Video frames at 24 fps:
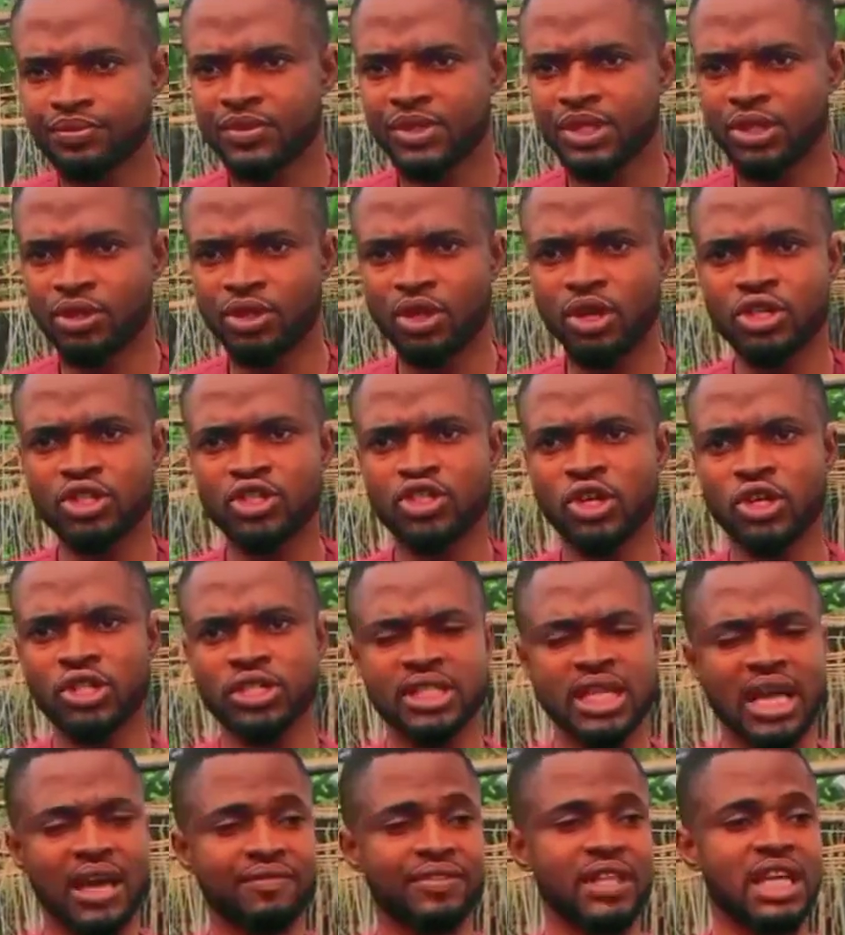You don't
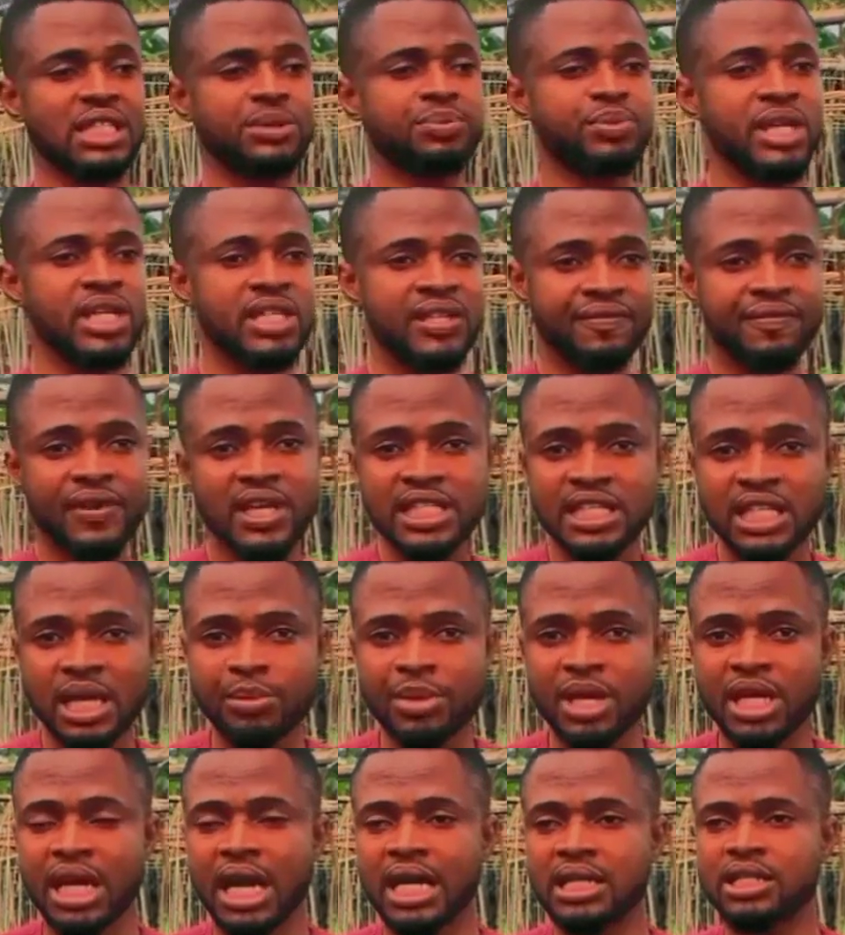just after spraying the first
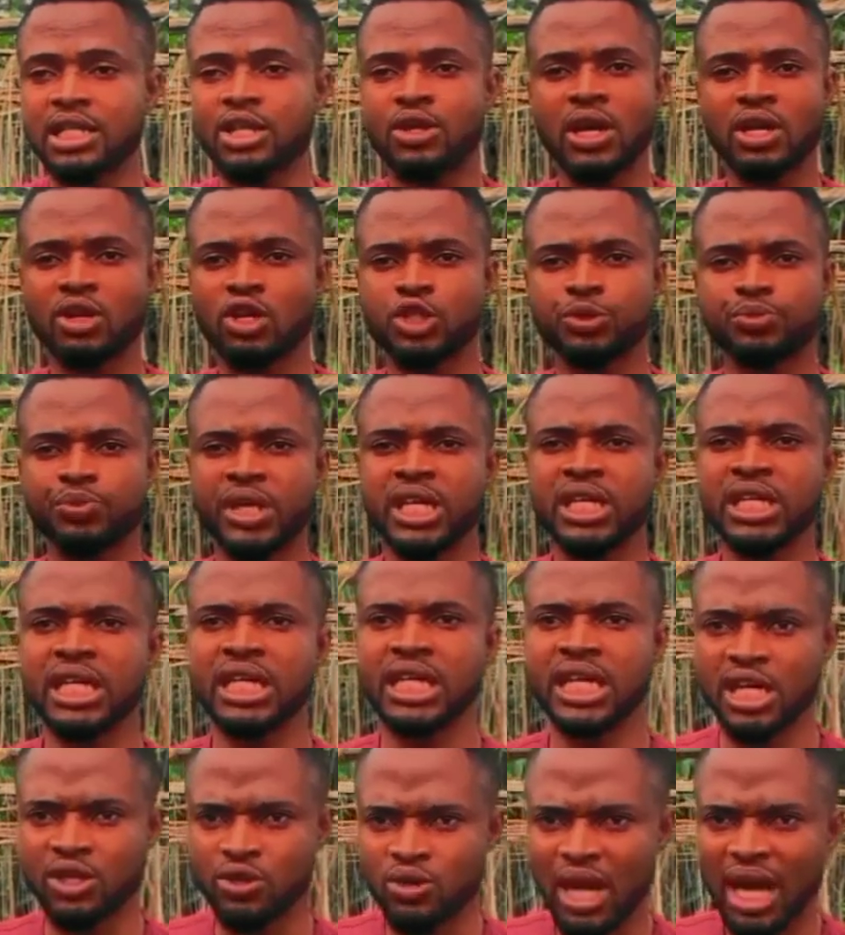chemical say you are not spraying
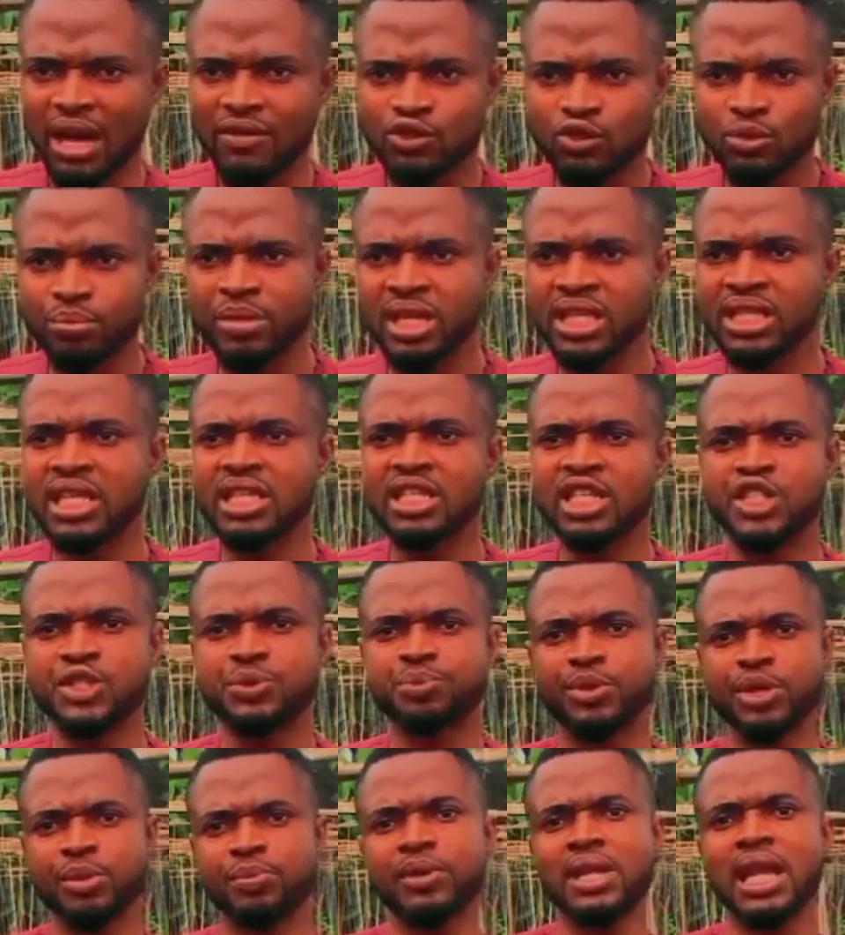again. You have to maintain a
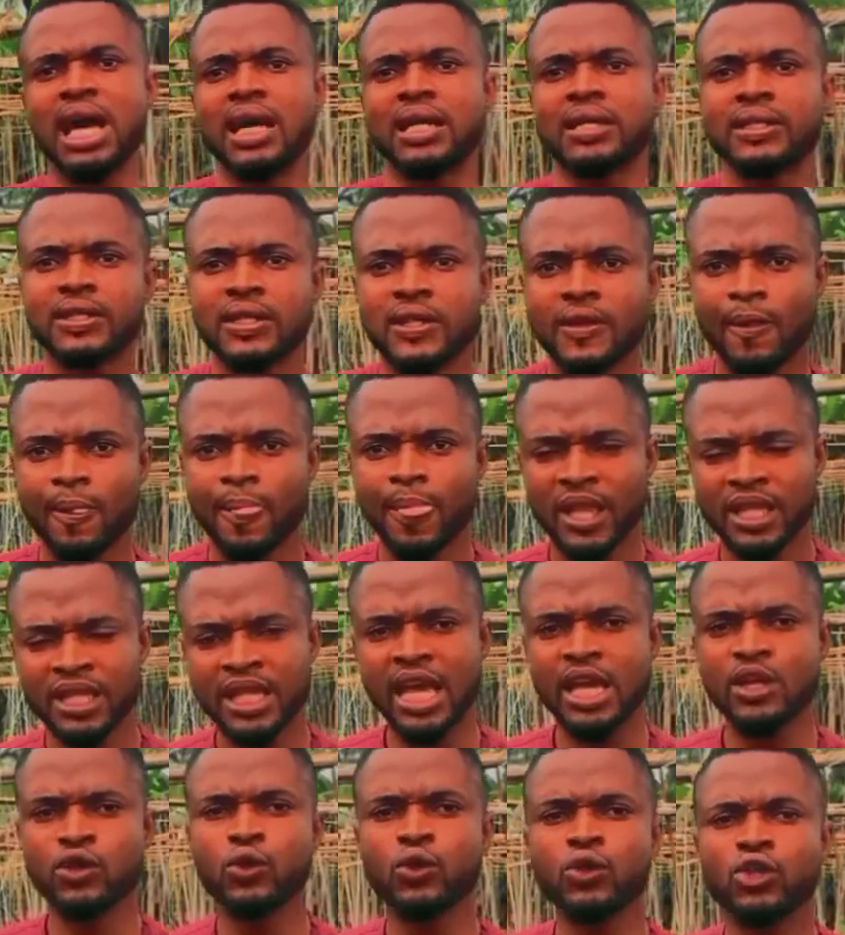spray plan.
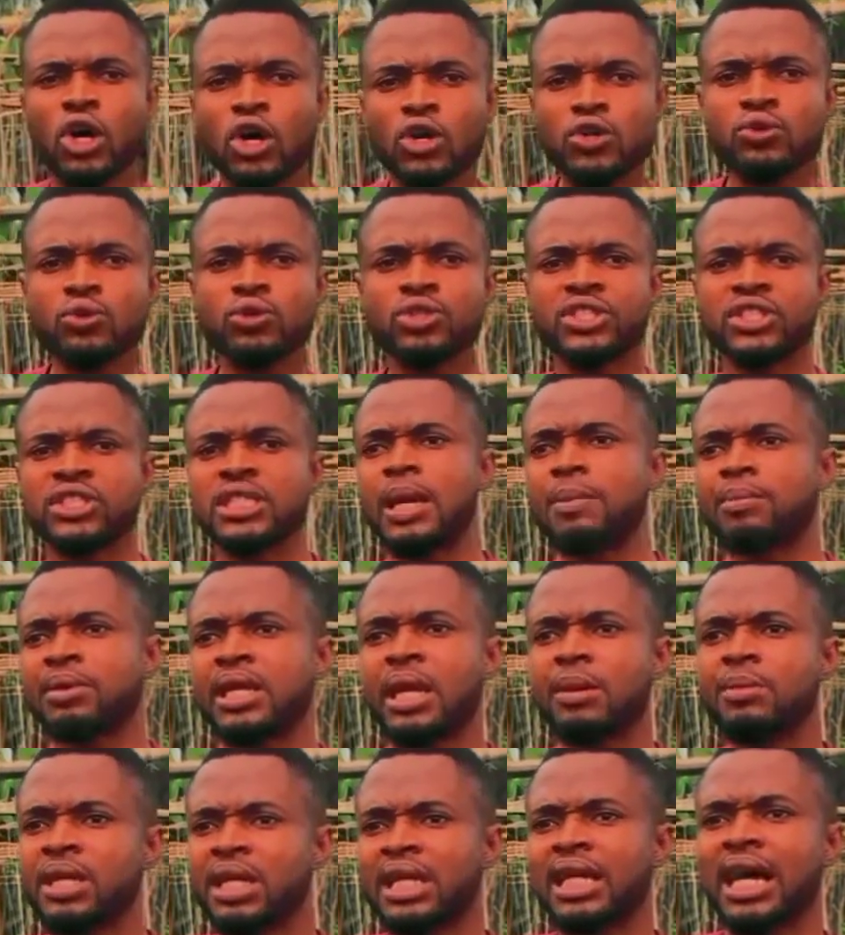Then you don't use same
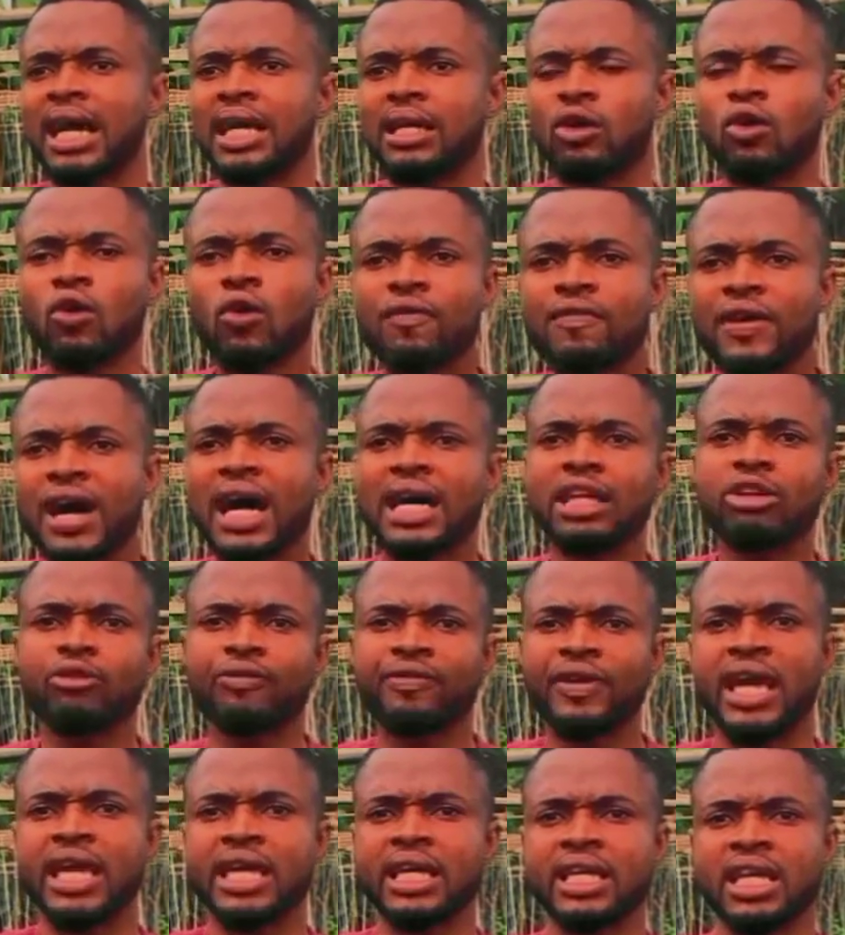chemical over and
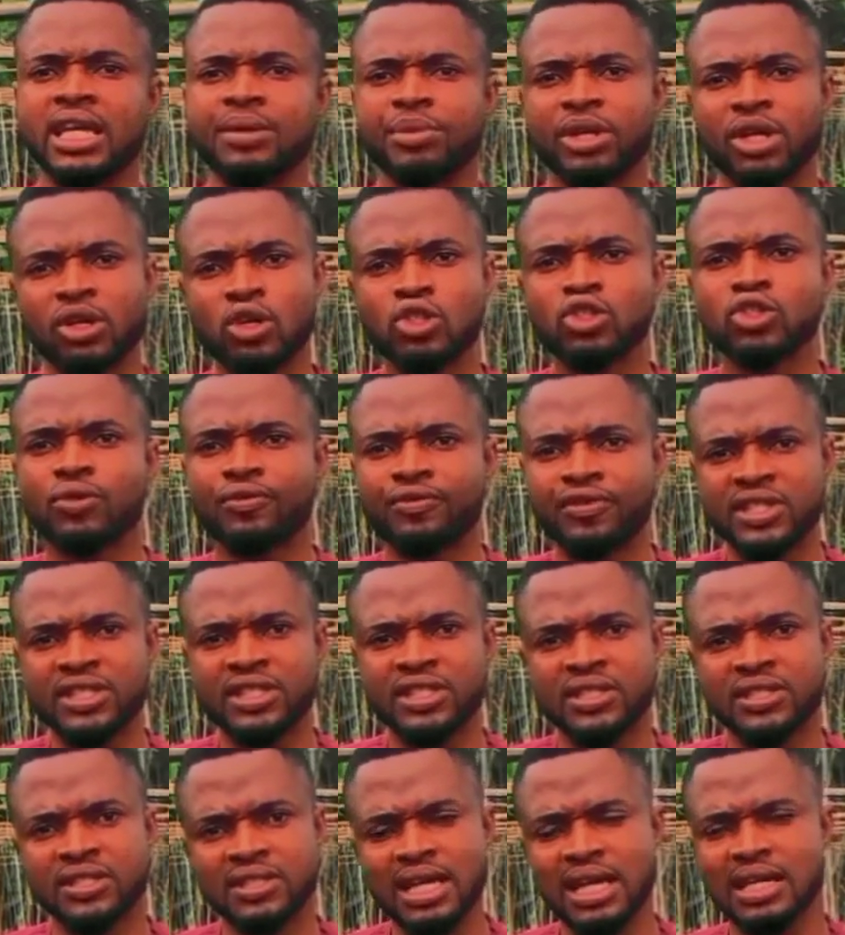over again because of
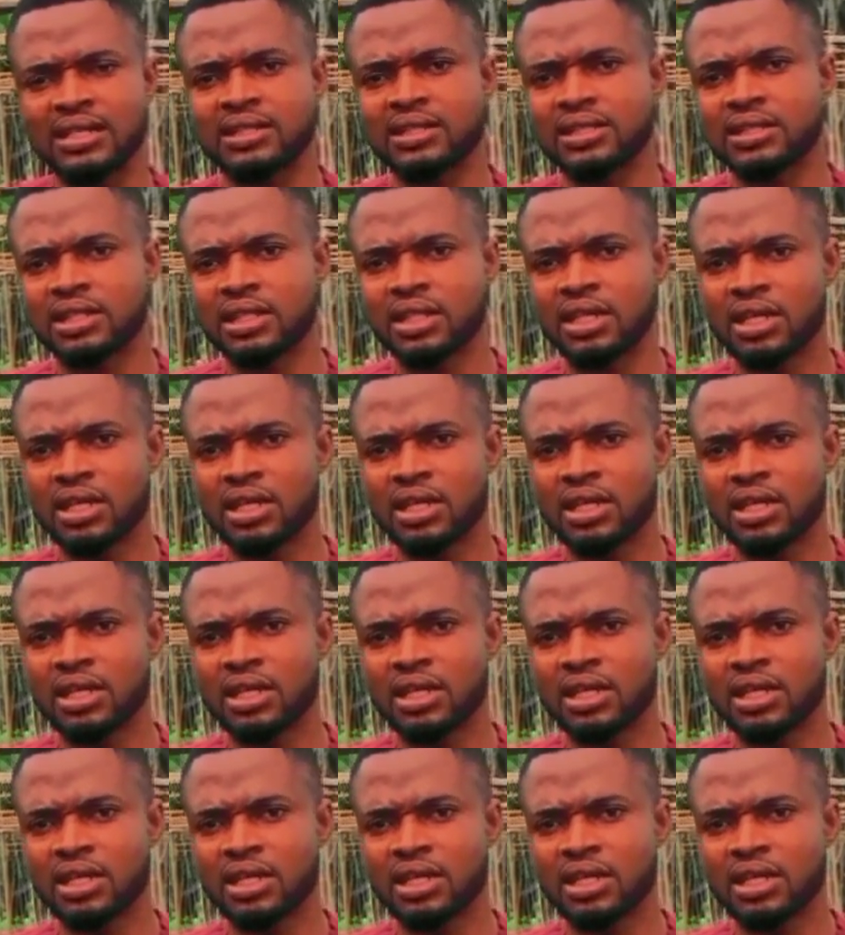resistance.